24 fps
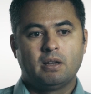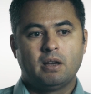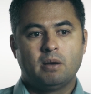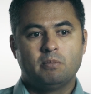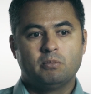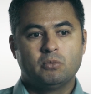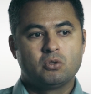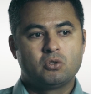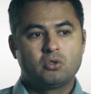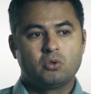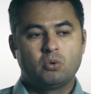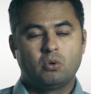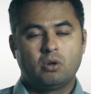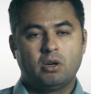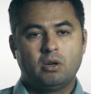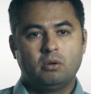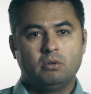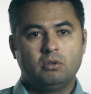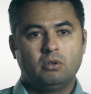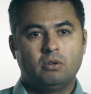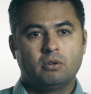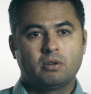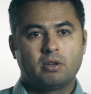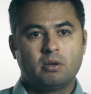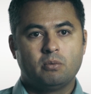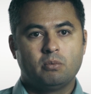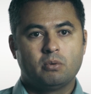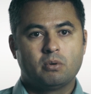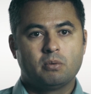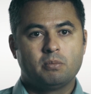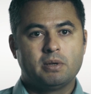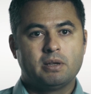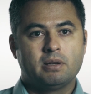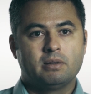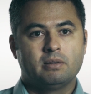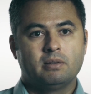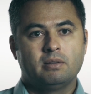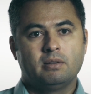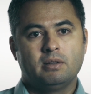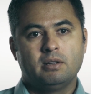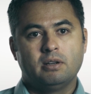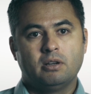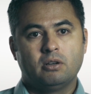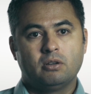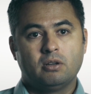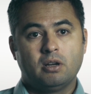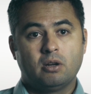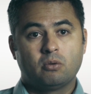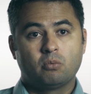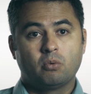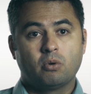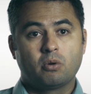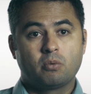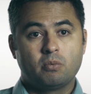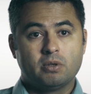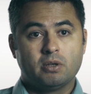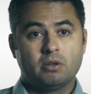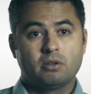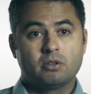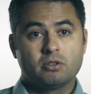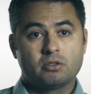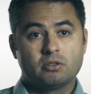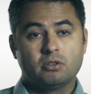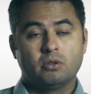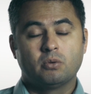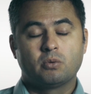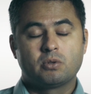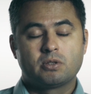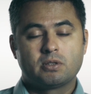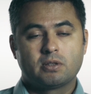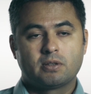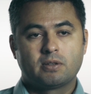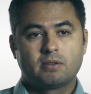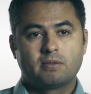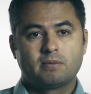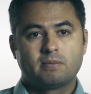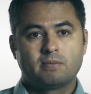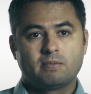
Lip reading: I'm not sure how long he would have been in our network without us noticing.